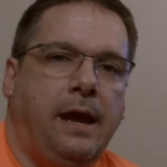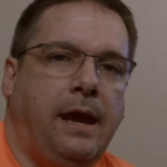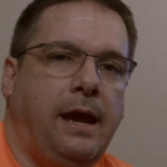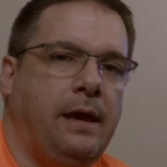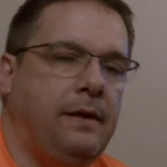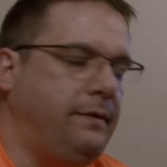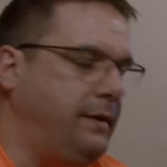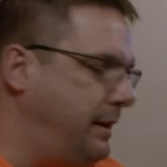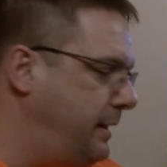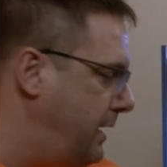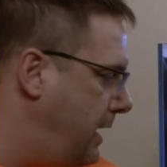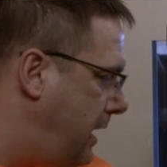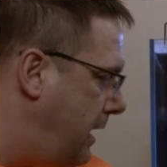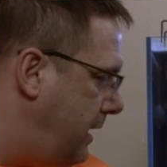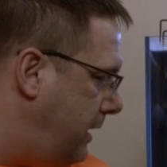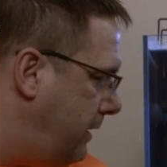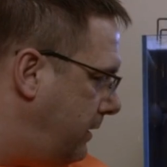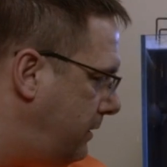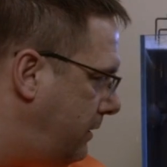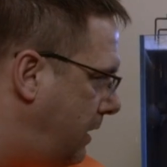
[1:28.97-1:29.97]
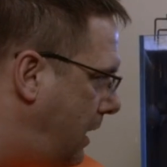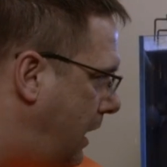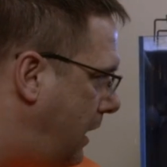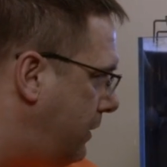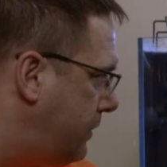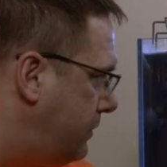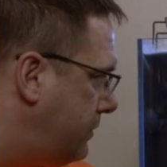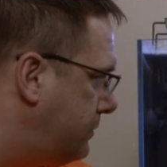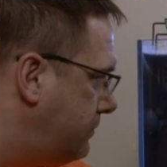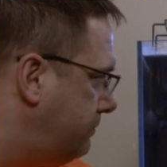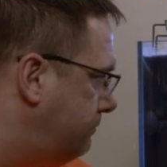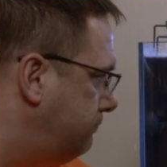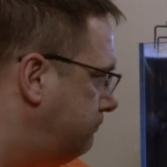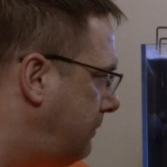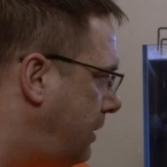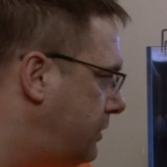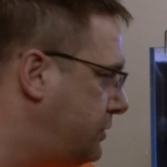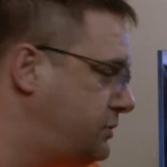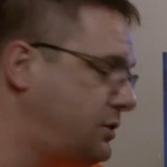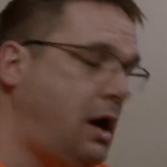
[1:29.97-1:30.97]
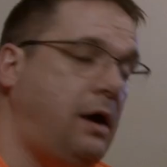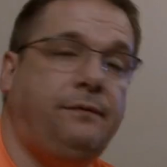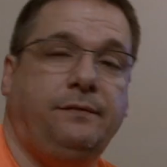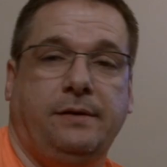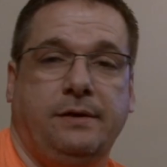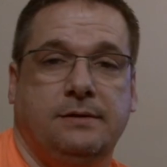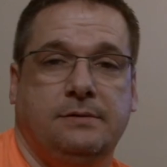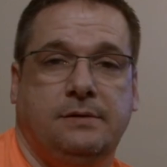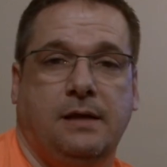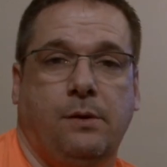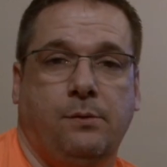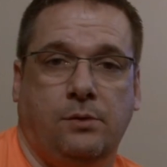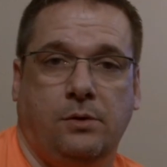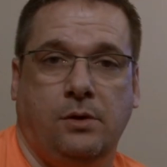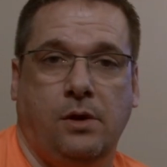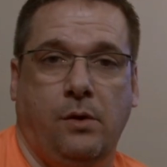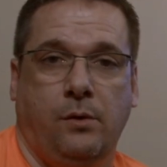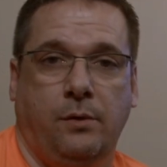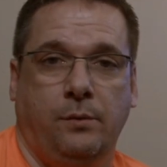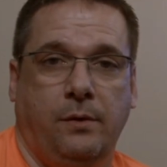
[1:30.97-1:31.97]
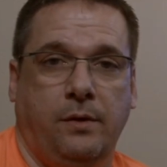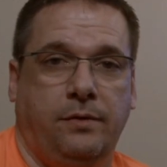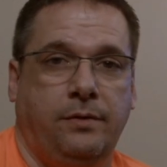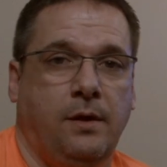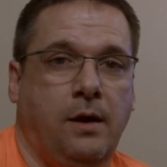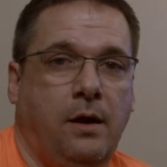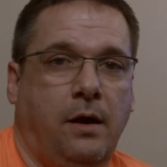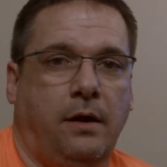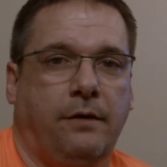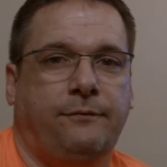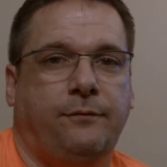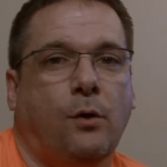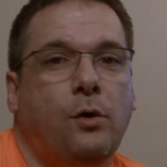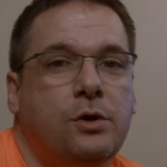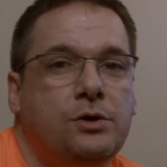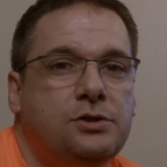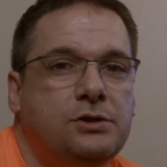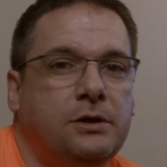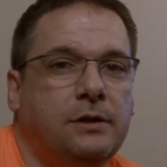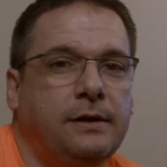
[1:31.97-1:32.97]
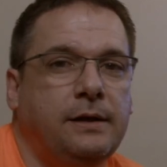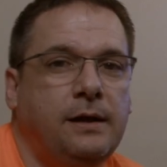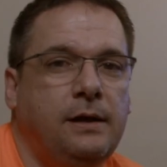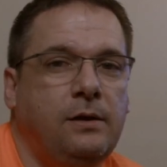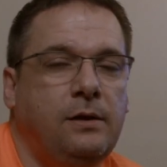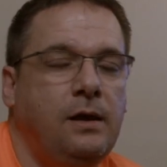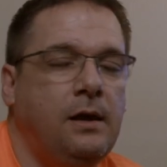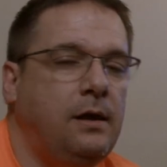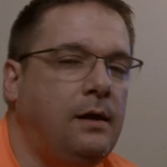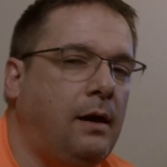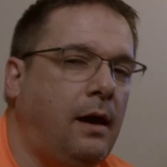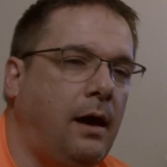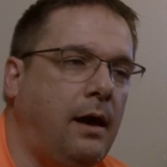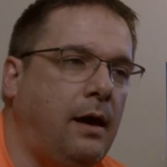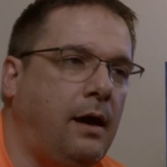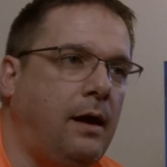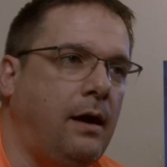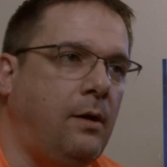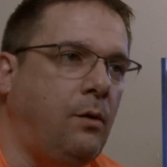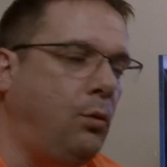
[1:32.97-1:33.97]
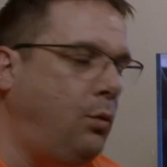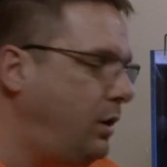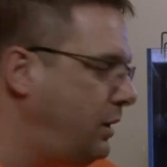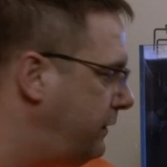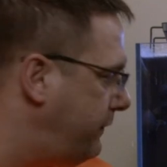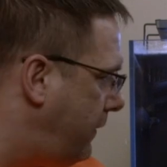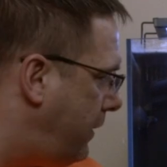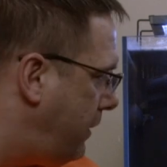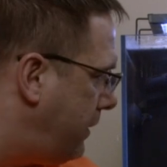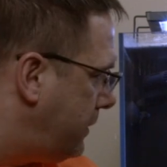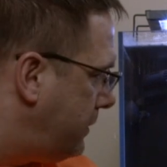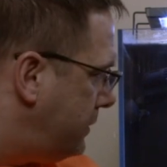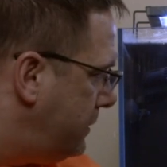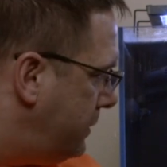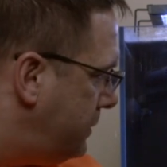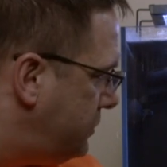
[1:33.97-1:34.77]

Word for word: and then our softies that we're going with. Unfortunately, one of our